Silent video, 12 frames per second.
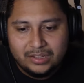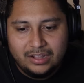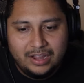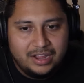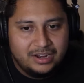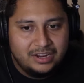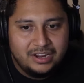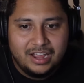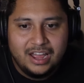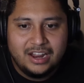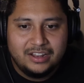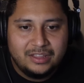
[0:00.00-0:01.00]
The ending
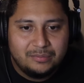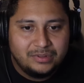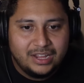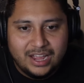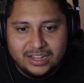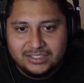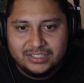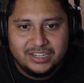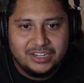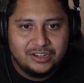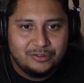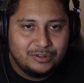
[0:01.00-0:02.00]
had them
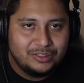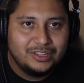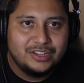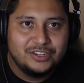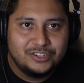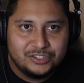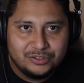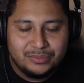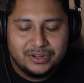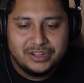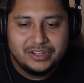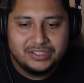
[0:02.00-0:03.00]
dancing with the
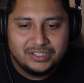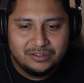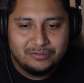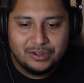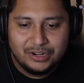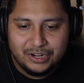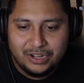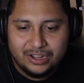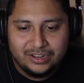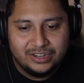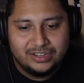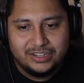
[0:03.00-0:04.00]
instruments and
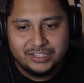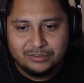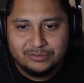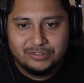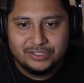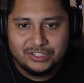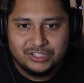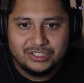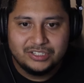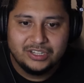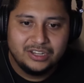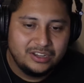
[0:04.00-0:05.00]
whatnot, and this one was
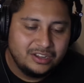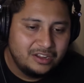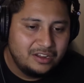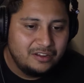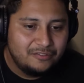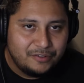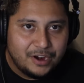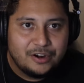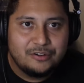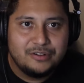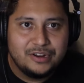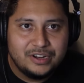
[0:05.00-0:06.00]
just
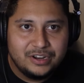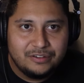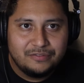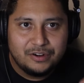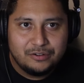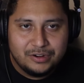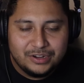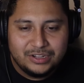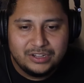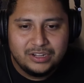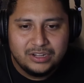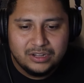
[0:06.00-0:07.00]
very,
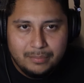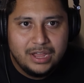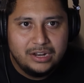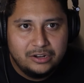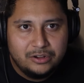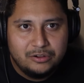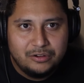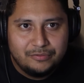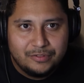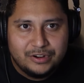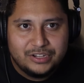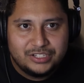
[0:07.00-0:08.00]
very mellow
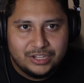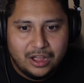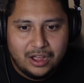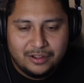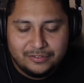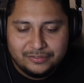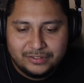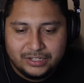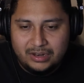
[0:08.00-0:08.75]
and very soft.